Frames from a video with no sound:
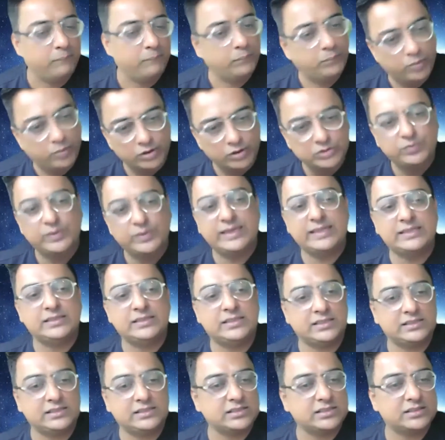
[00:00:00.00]
Both will
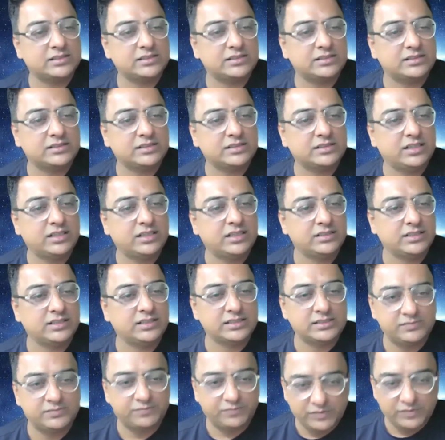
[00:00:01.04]
exist.
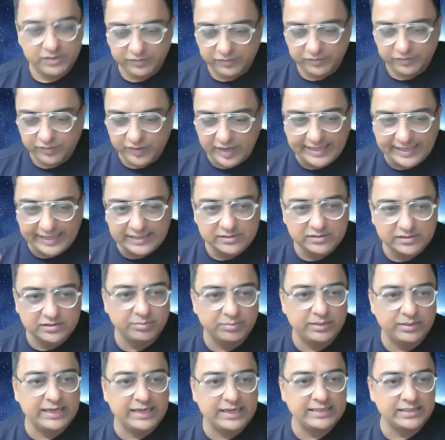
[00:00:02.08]
This, the flight
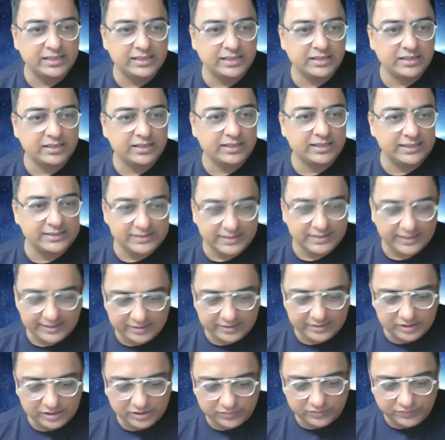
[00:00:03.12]
simulator is a
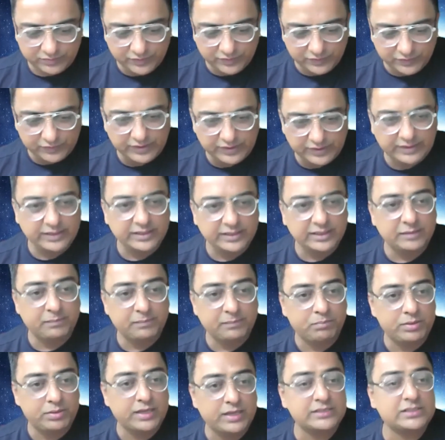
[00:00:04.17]
fifty year
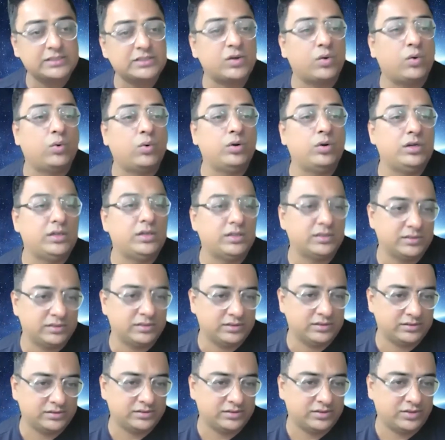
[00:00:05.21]
plus old
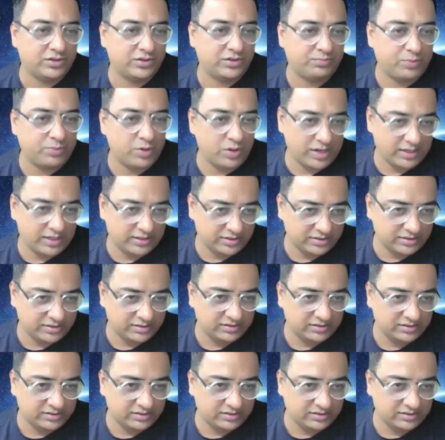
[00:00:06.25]
product.